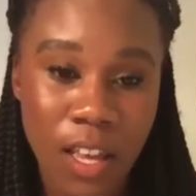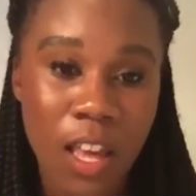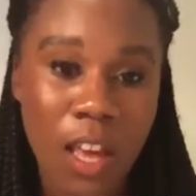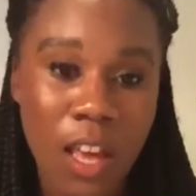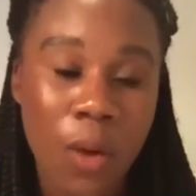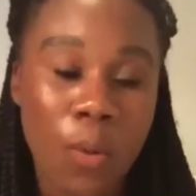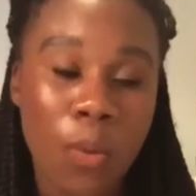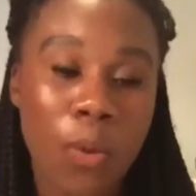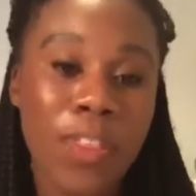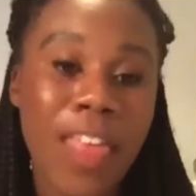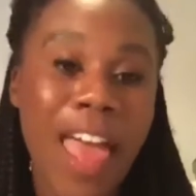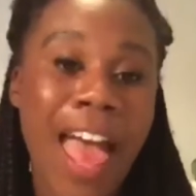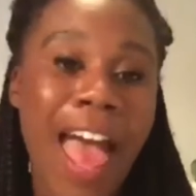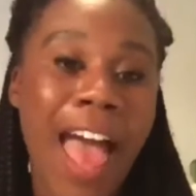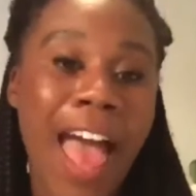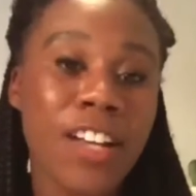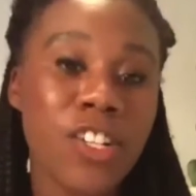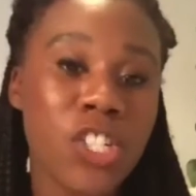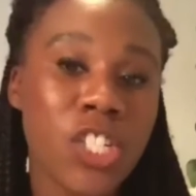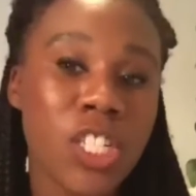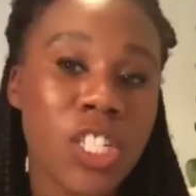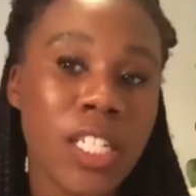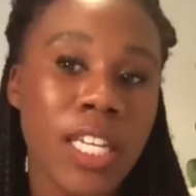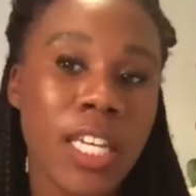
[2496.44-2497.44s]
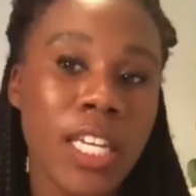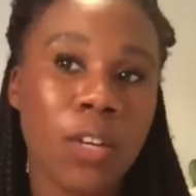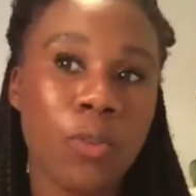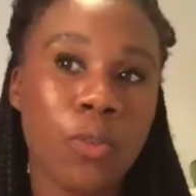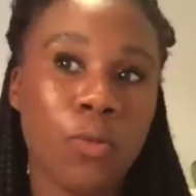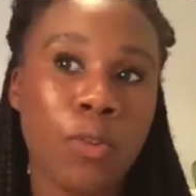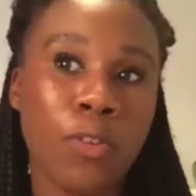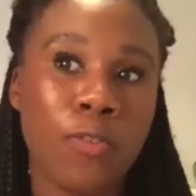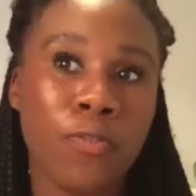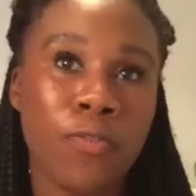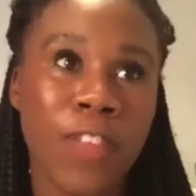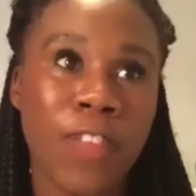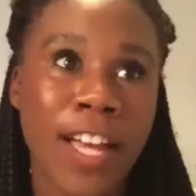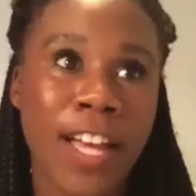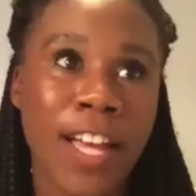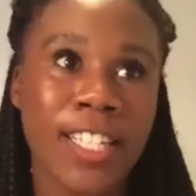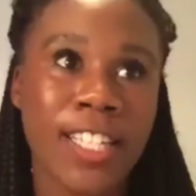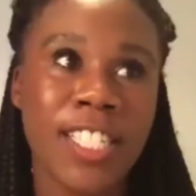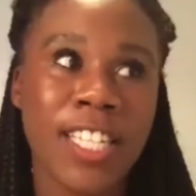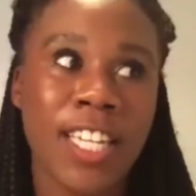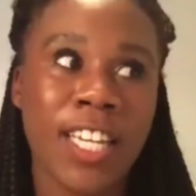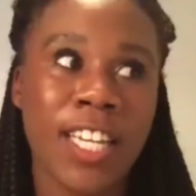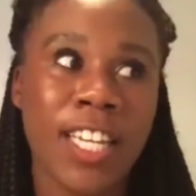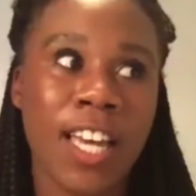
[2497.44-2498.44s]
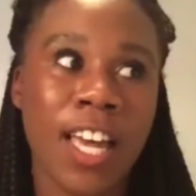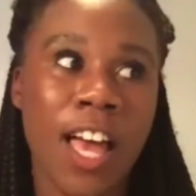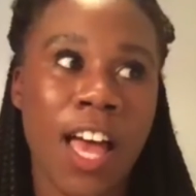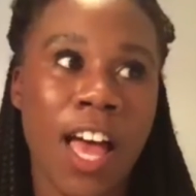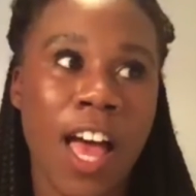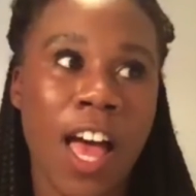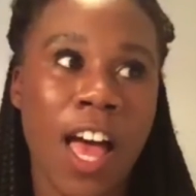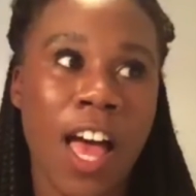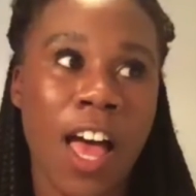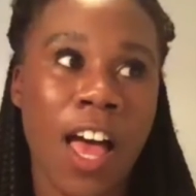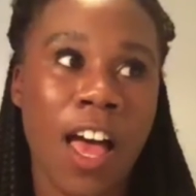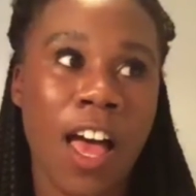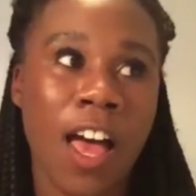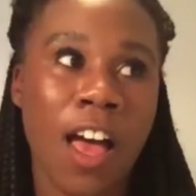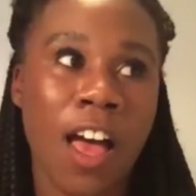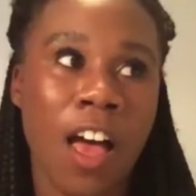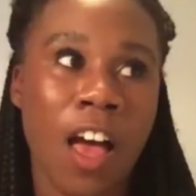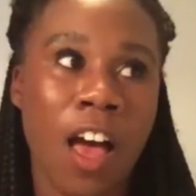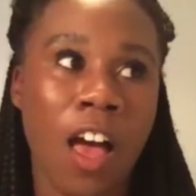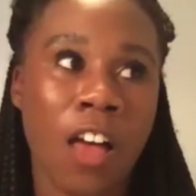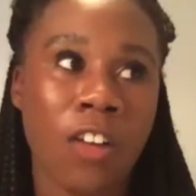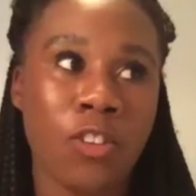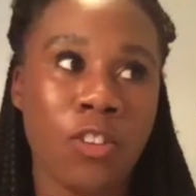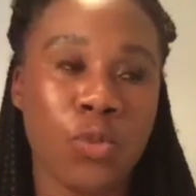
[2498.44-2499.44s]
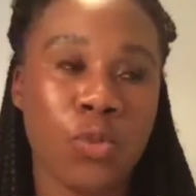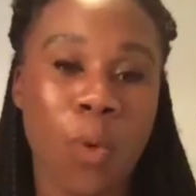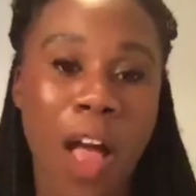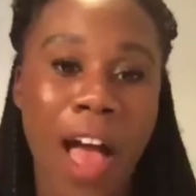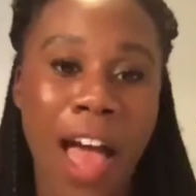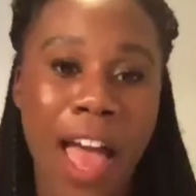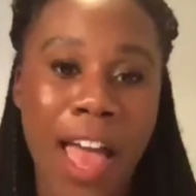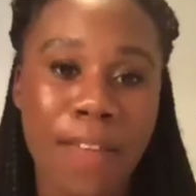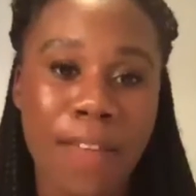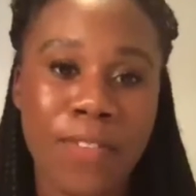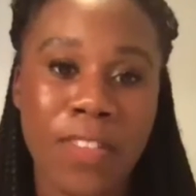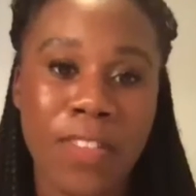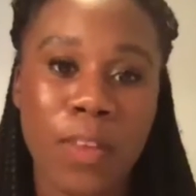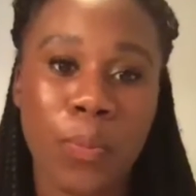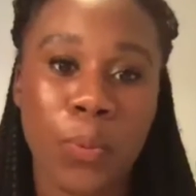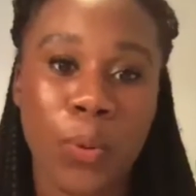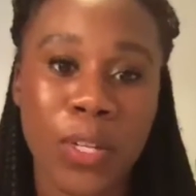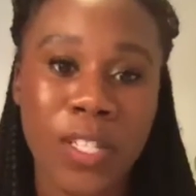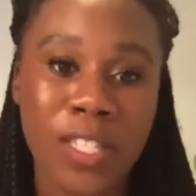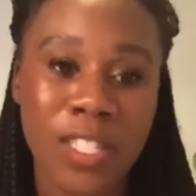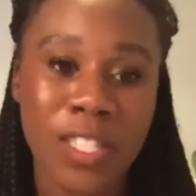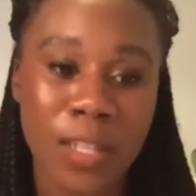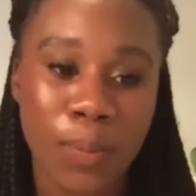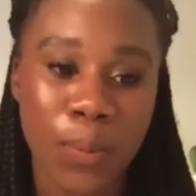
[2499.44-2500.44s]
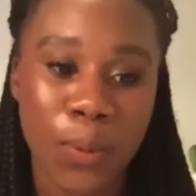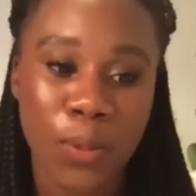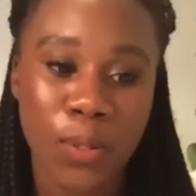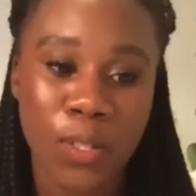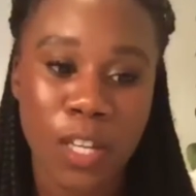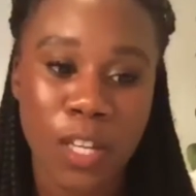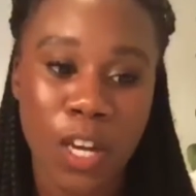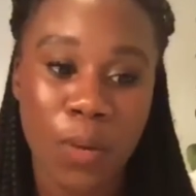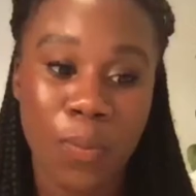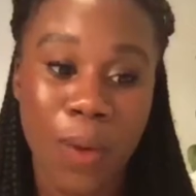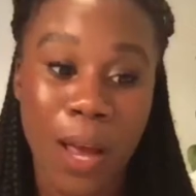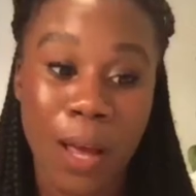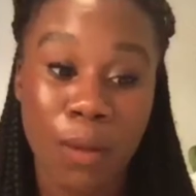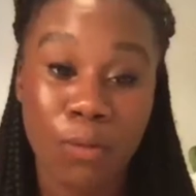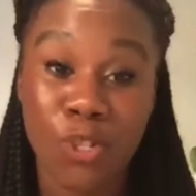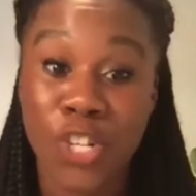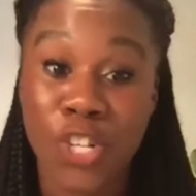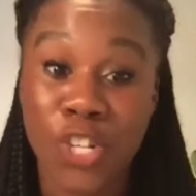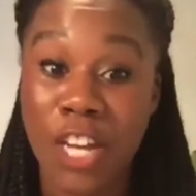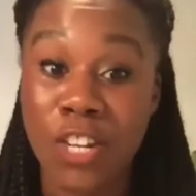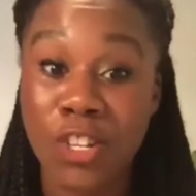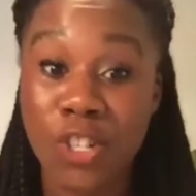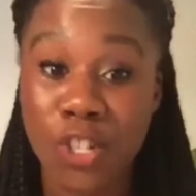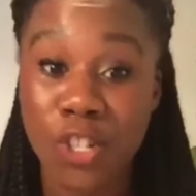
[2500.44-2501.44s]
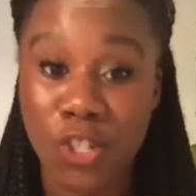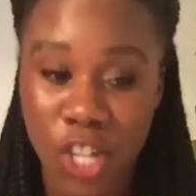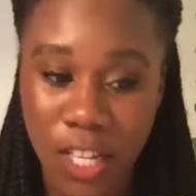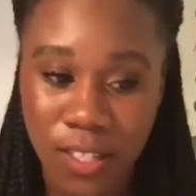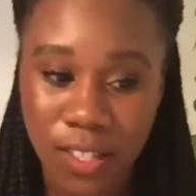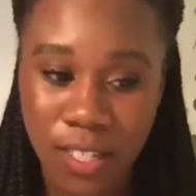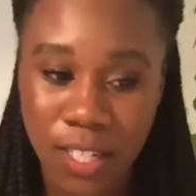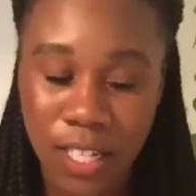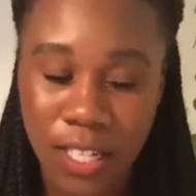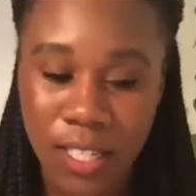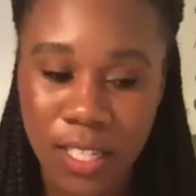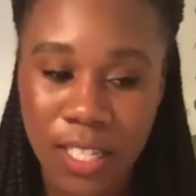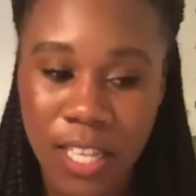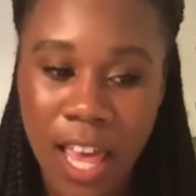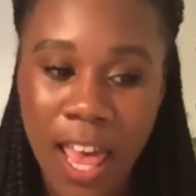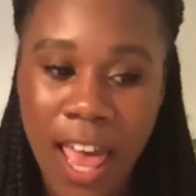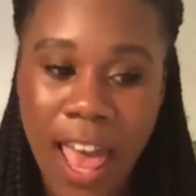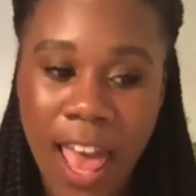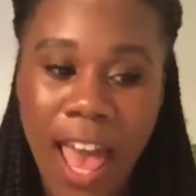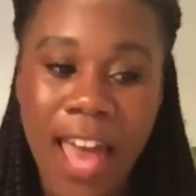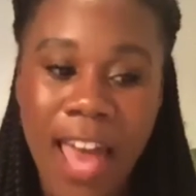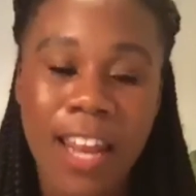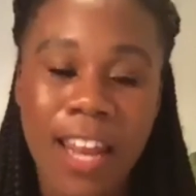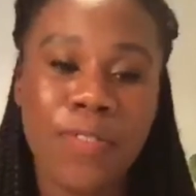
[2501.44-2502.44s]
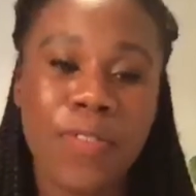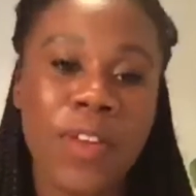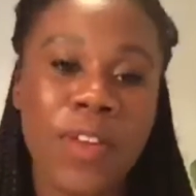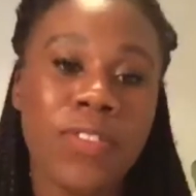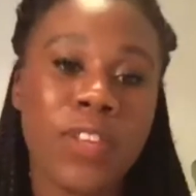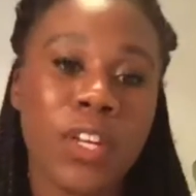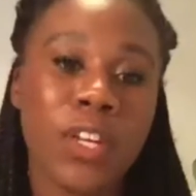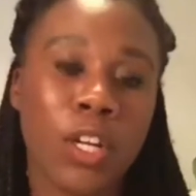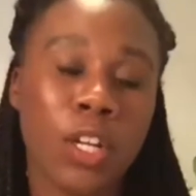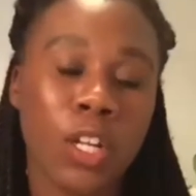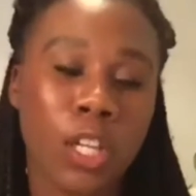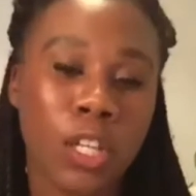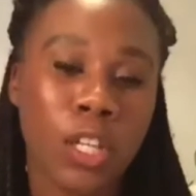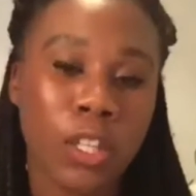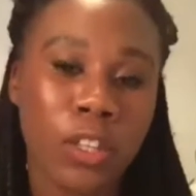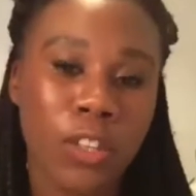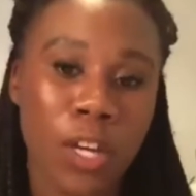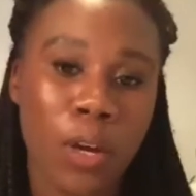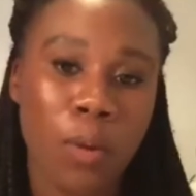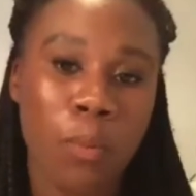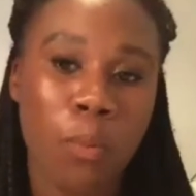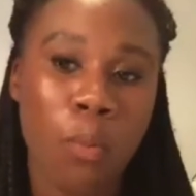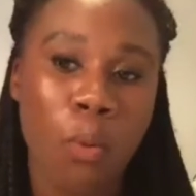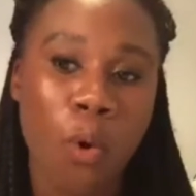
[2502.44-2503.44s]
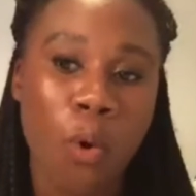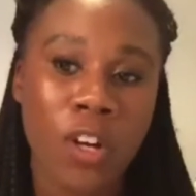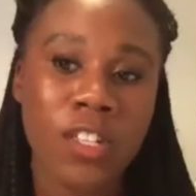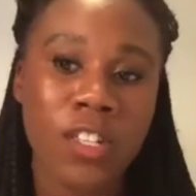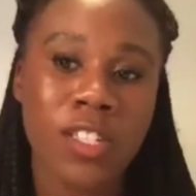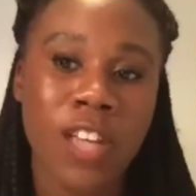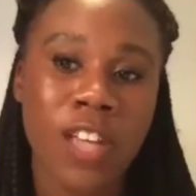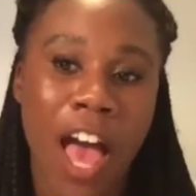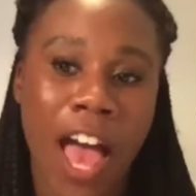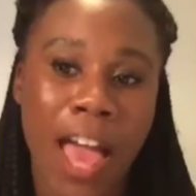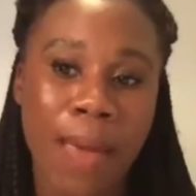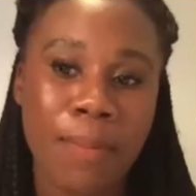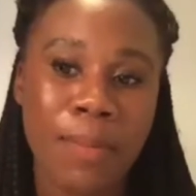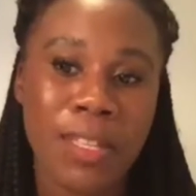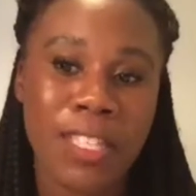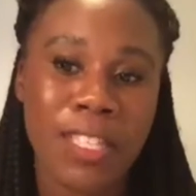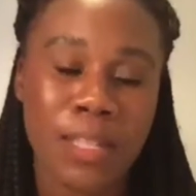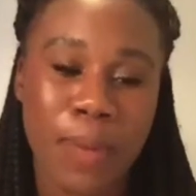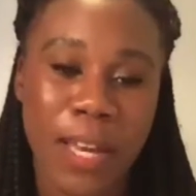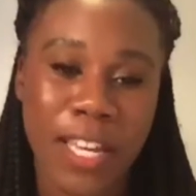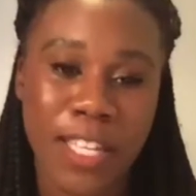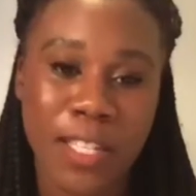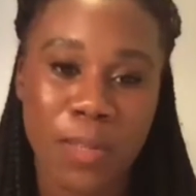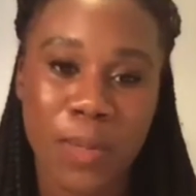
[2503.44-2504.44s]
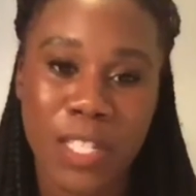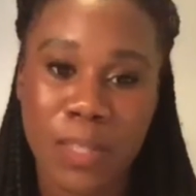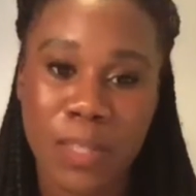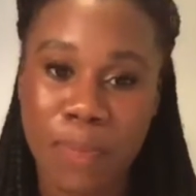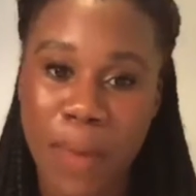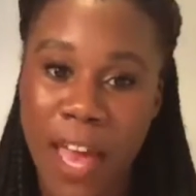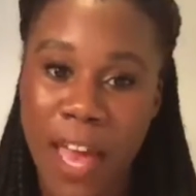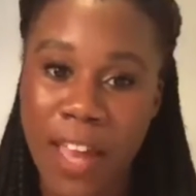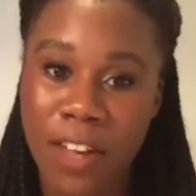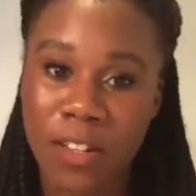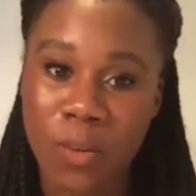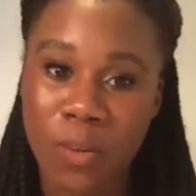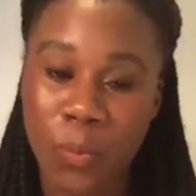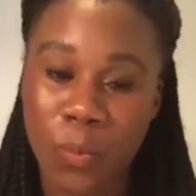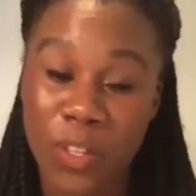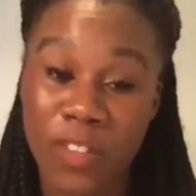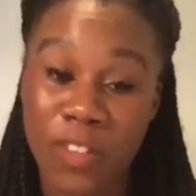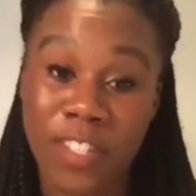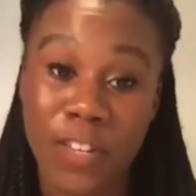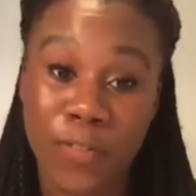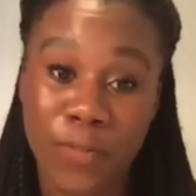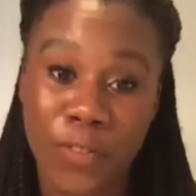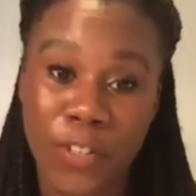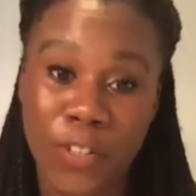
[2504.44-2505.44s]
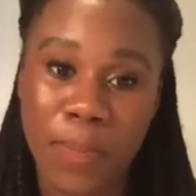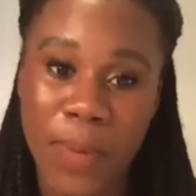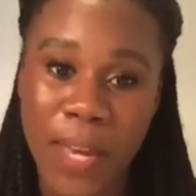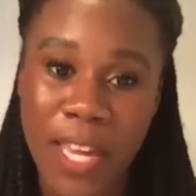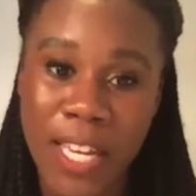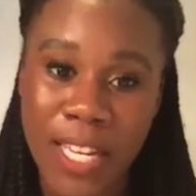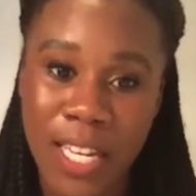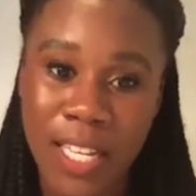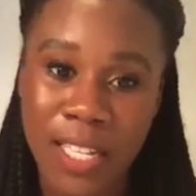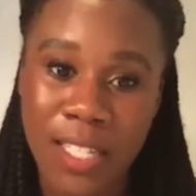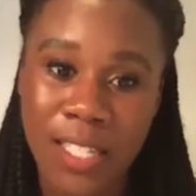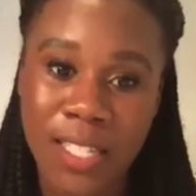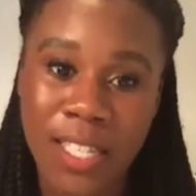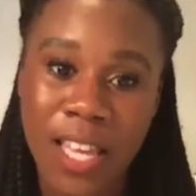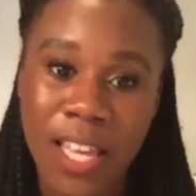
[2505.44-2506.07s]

with actually reflecting a drive and the principles around gender justice? And I think the more time and space we spend with different opinions,